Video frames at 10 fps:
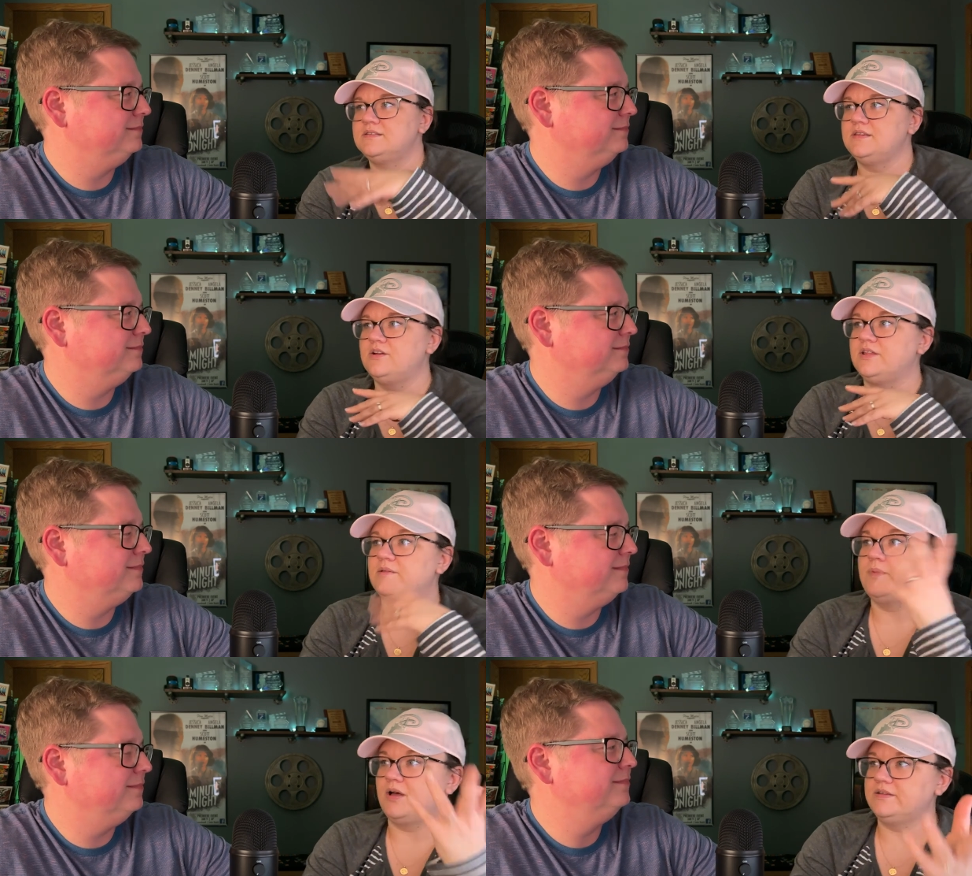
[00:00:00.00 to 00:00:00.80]
Speaker 1: you know,
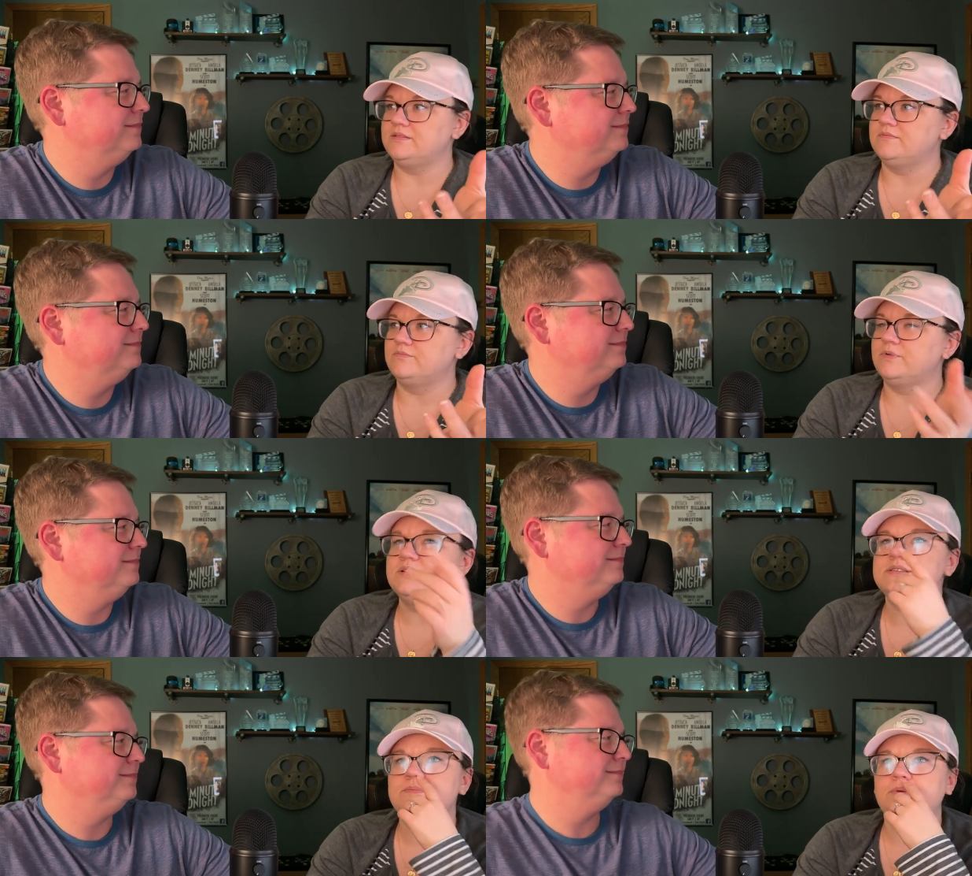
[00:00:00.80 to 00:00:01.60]
like Bald. What
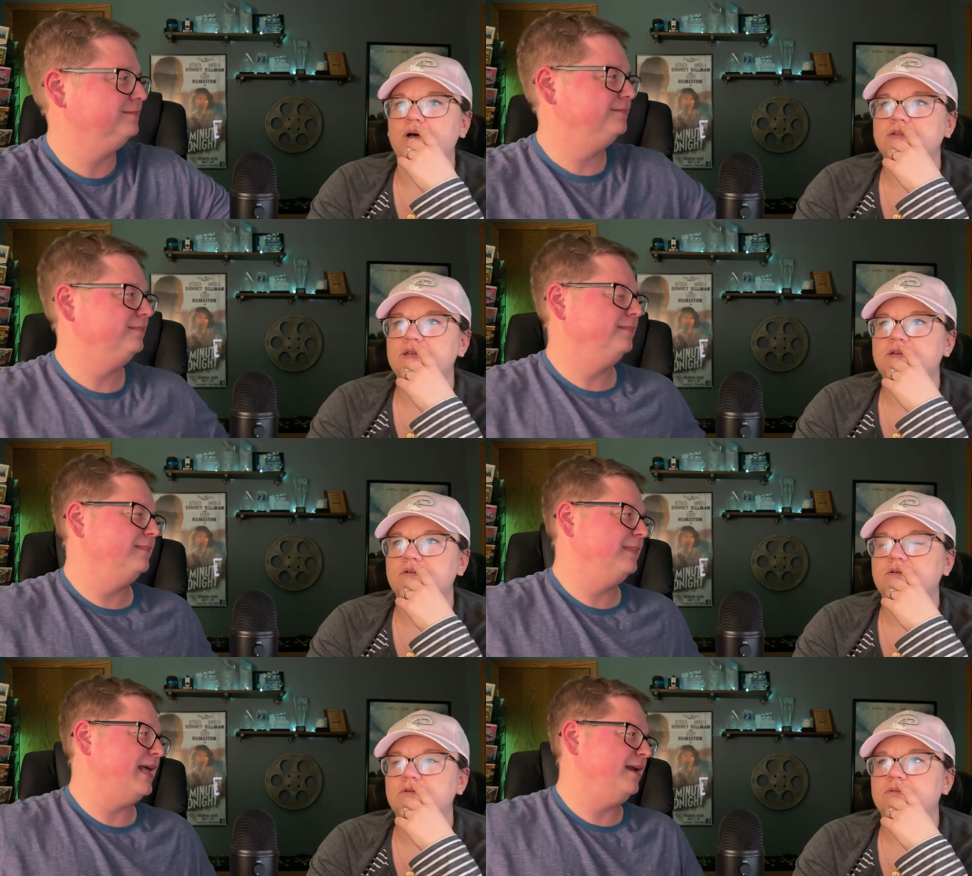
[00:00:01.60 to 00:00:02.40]
is that? Bald
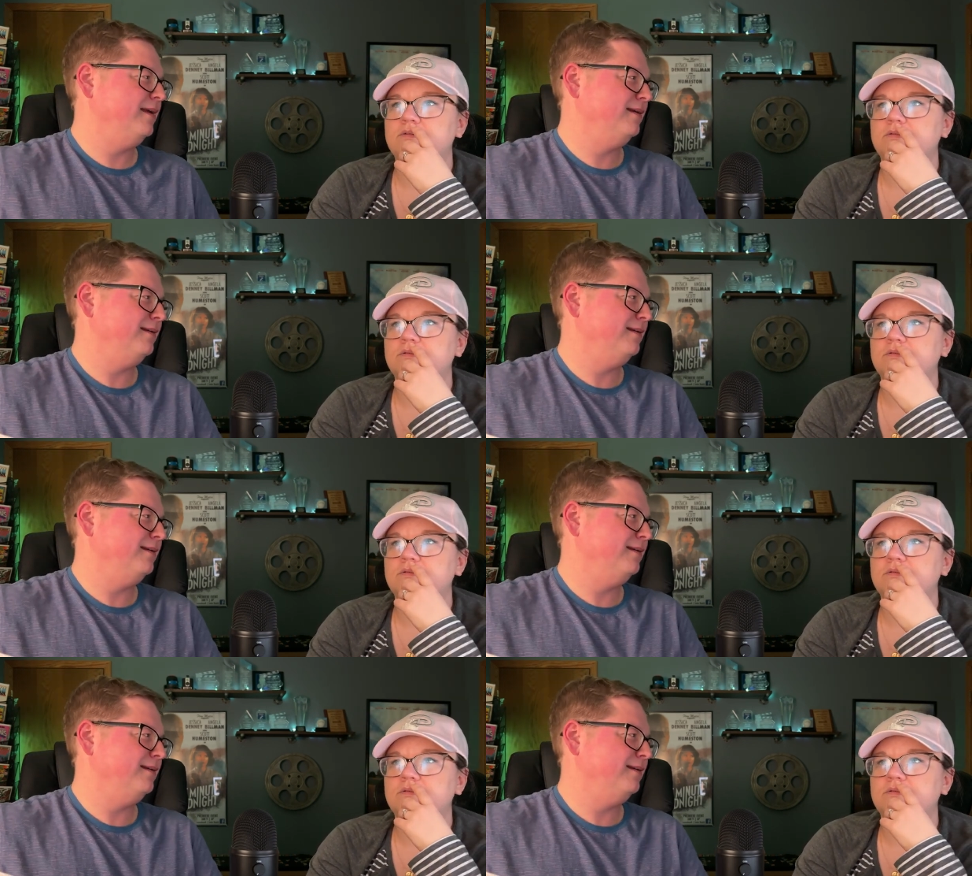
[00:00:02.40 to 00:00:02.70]
Eagle? Night,